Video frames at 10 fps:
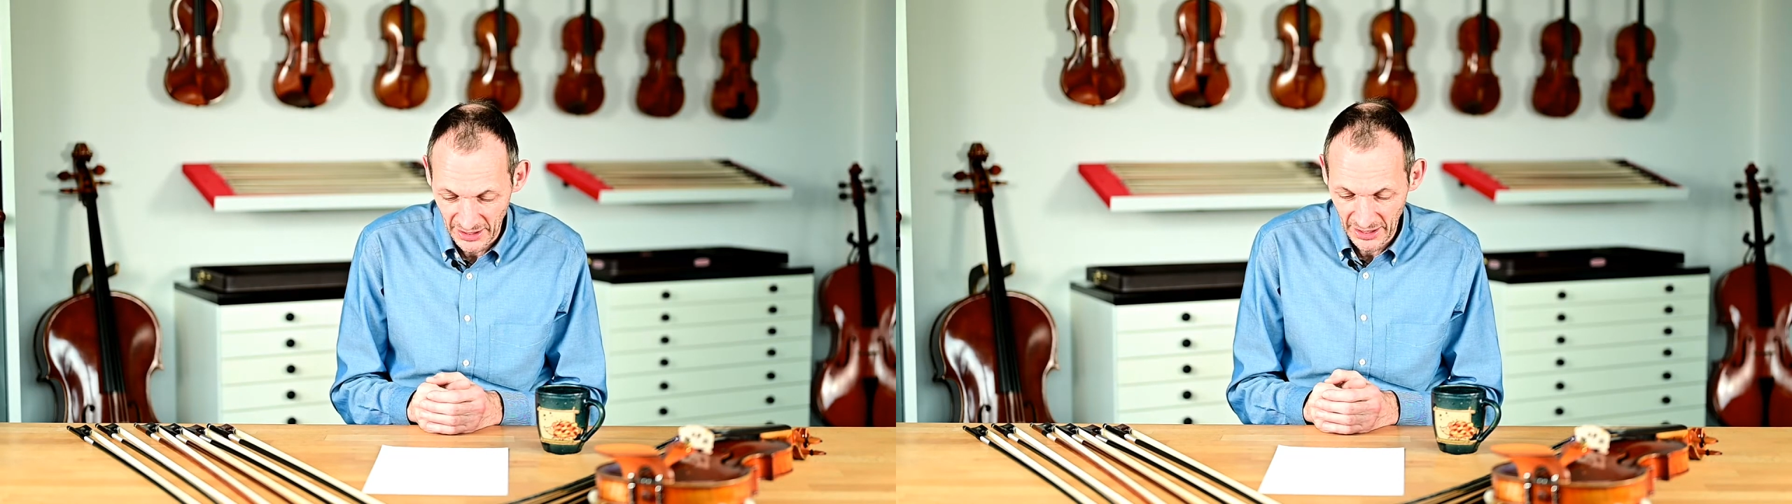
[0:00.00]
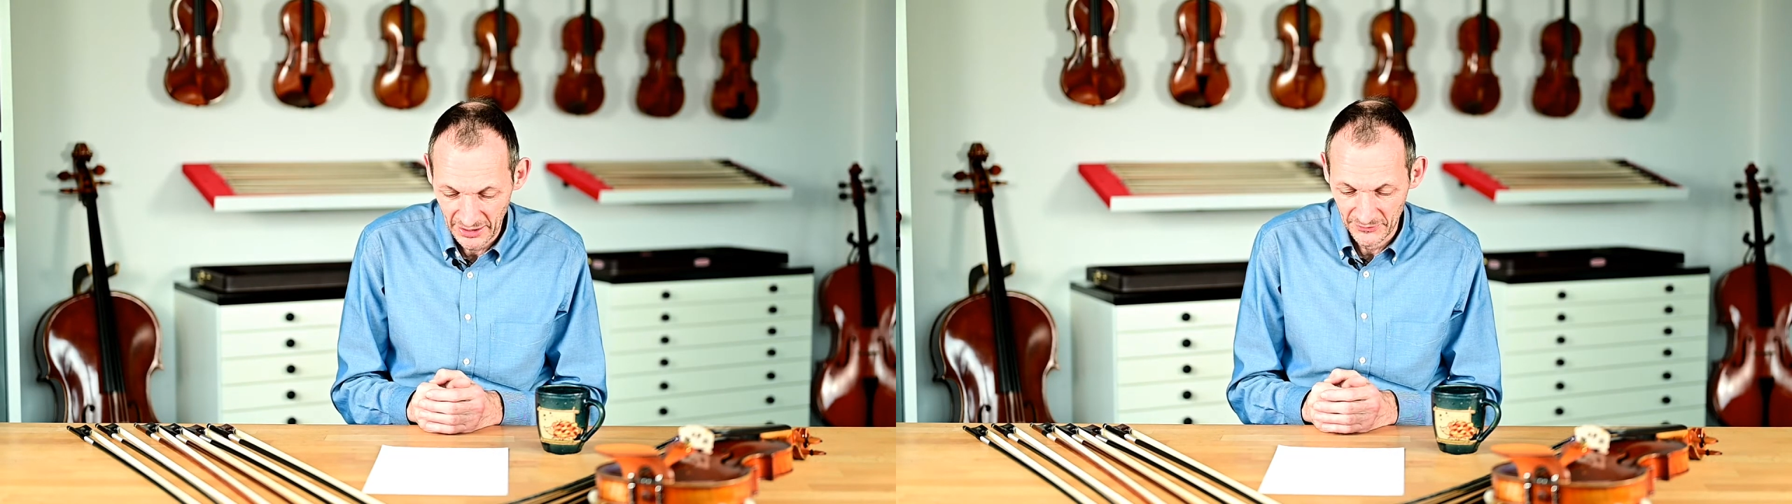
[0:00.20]

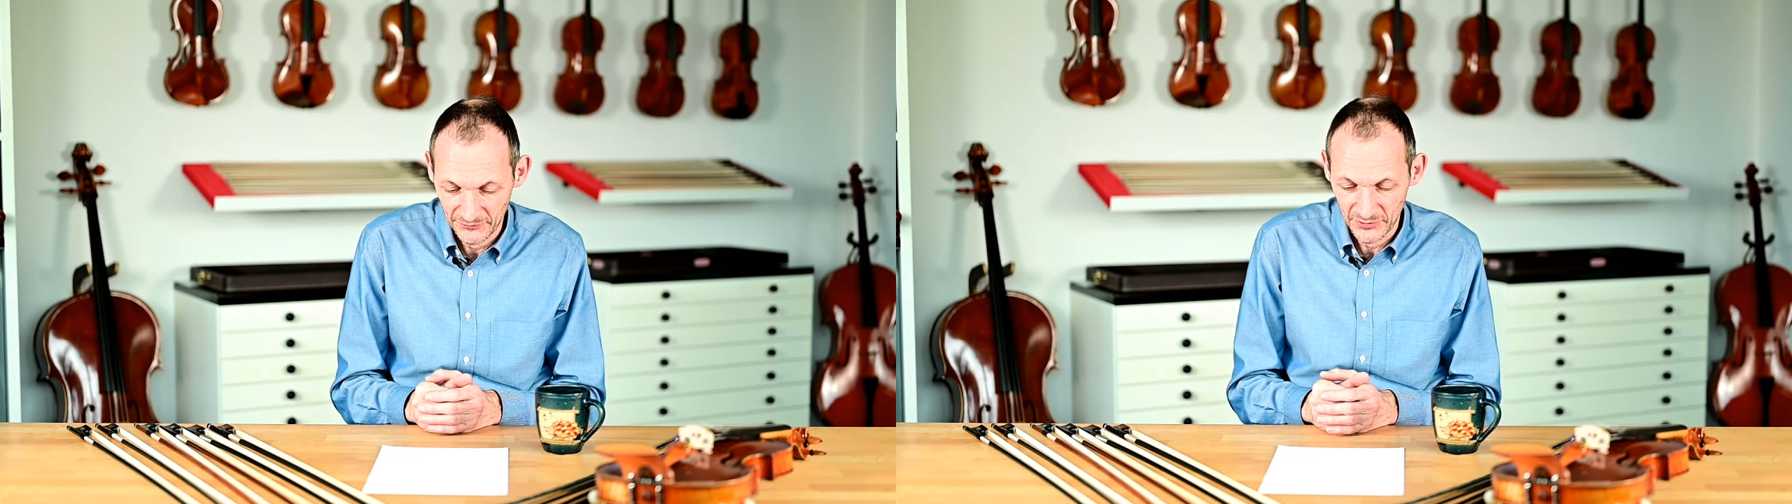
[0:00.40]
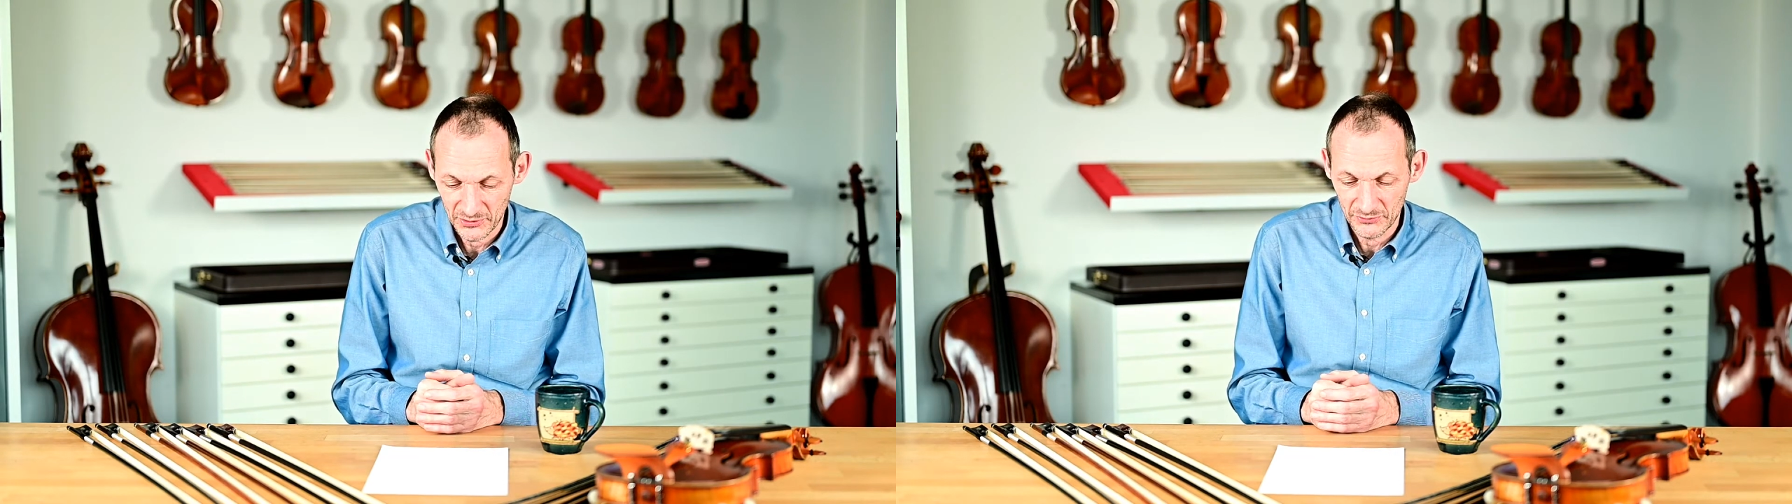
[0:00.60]
and
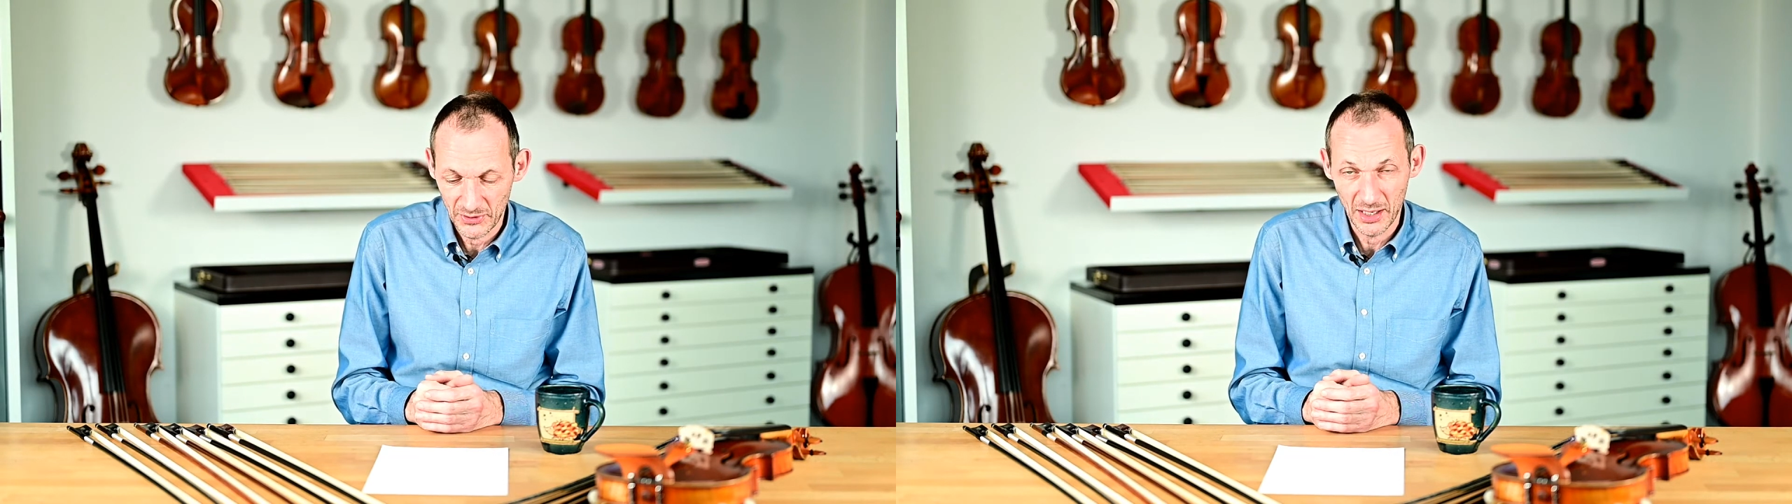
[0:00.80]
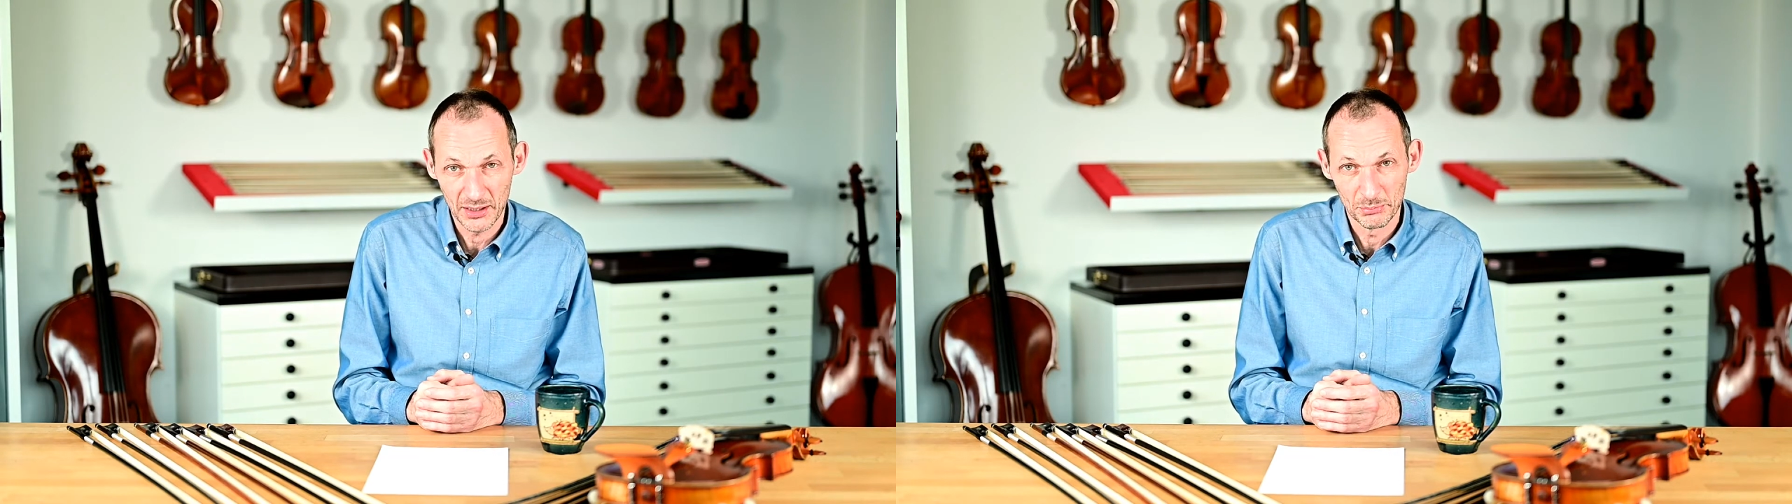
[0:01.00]

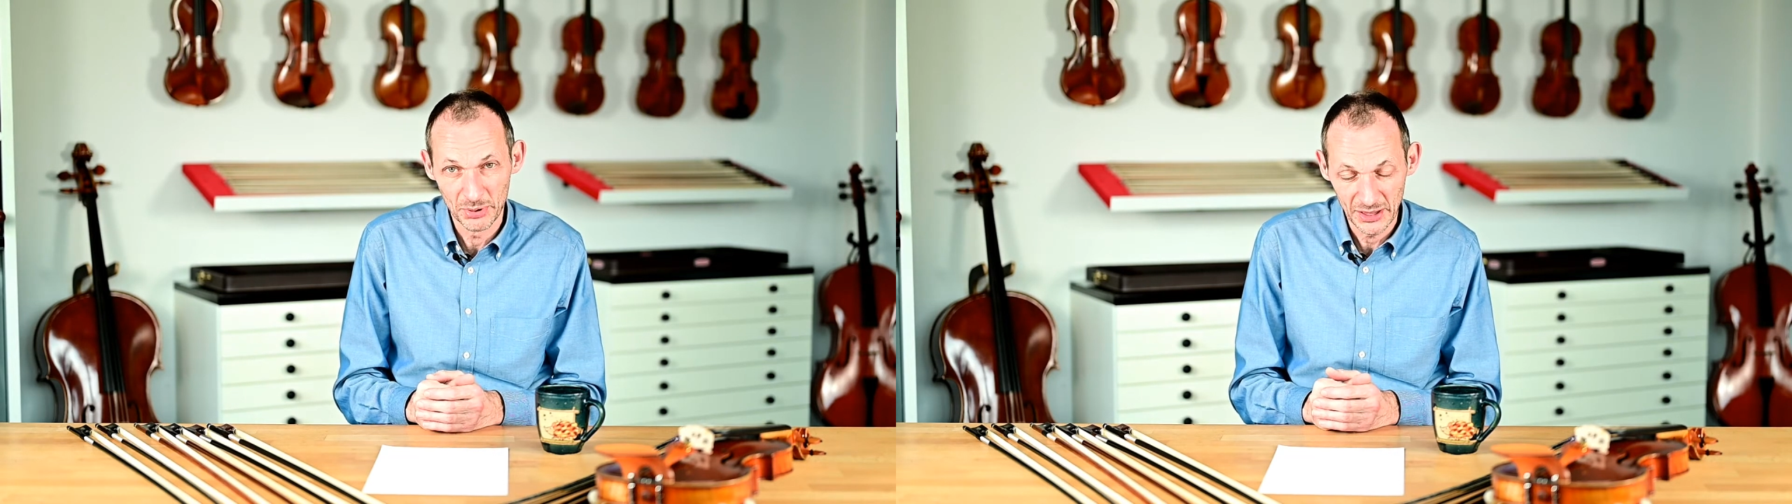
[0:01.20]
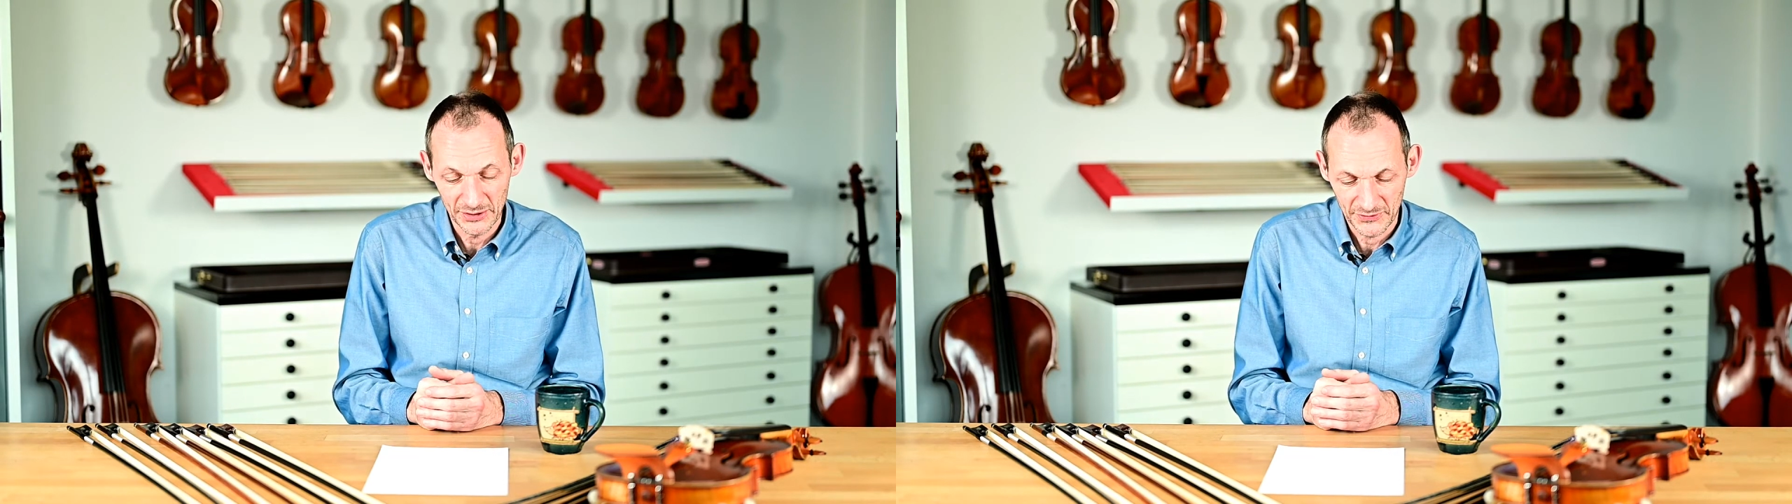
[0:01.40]

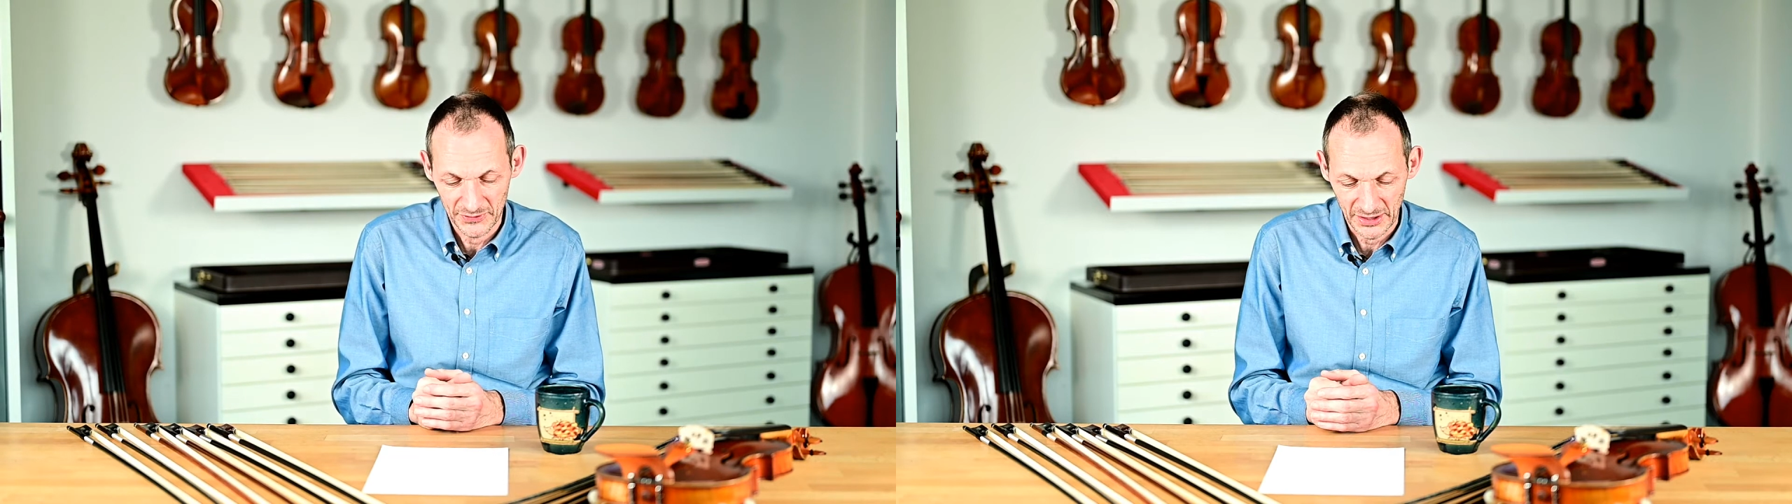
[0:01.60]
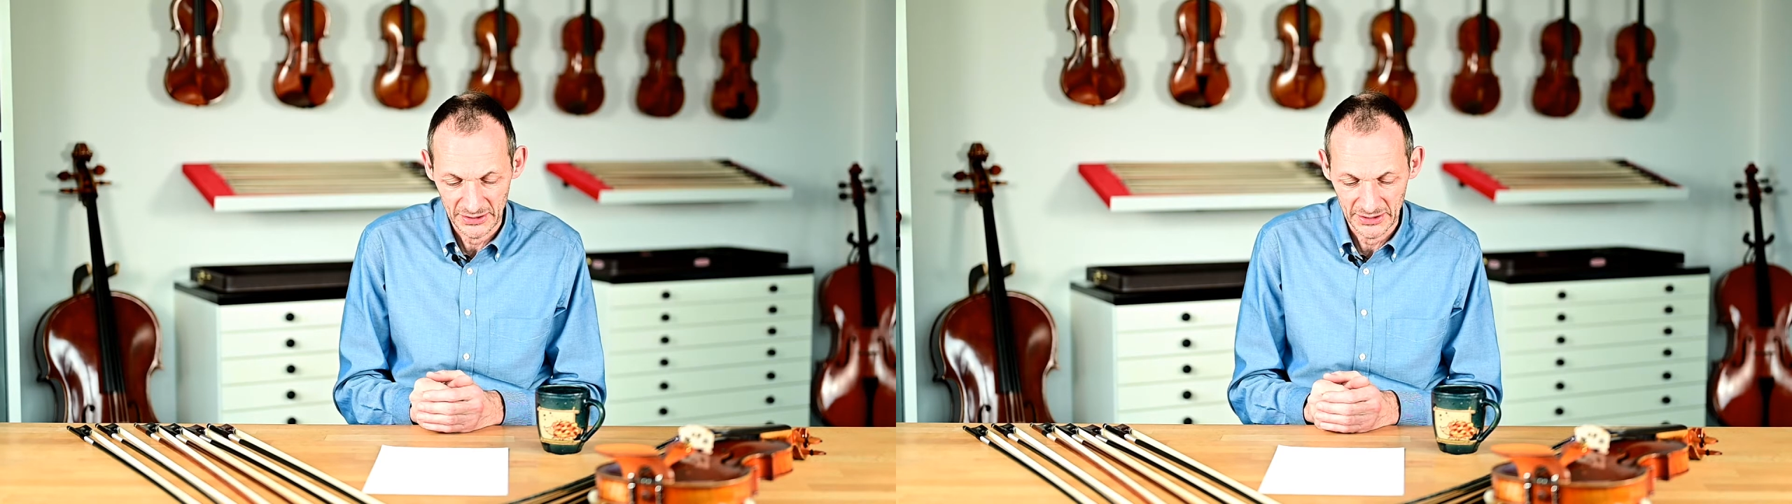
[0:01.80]

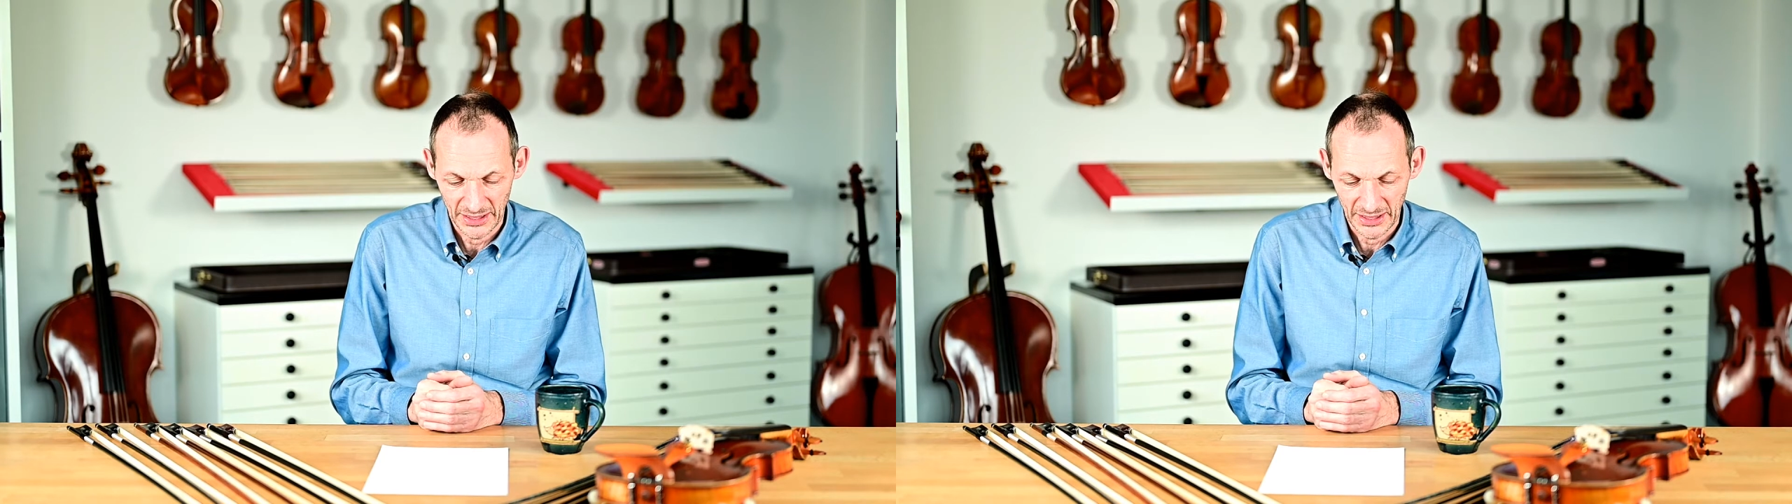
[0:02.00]
variability